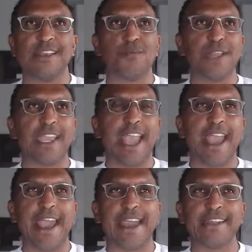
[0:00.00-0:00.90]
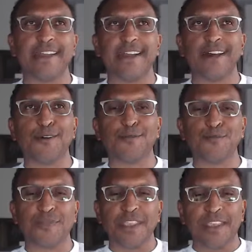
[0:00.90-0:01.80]
We had,
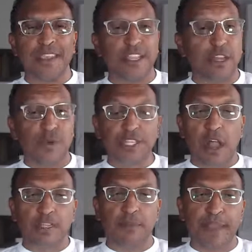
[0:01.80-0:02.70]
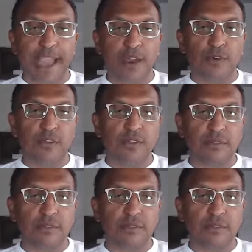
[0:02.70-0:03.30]
we talked about